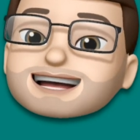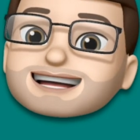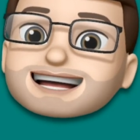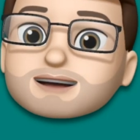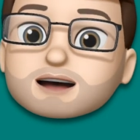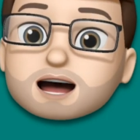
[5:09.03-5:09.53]

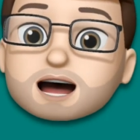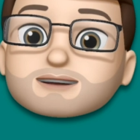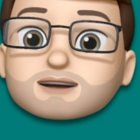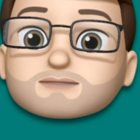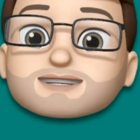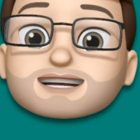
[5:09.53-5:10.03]
Now, if
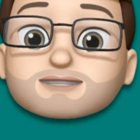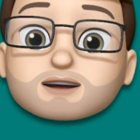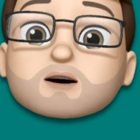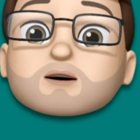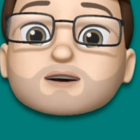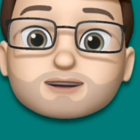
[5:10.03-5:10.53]
I press
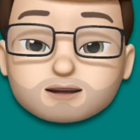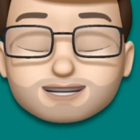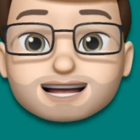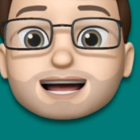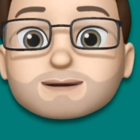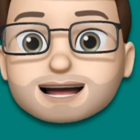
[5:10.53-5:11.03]
record on
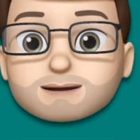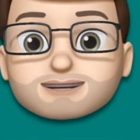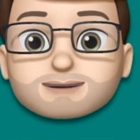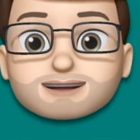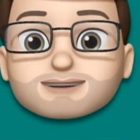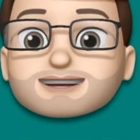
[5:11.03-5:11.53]
time-lapse
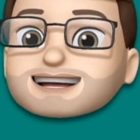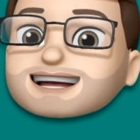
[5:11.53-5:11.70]
mode,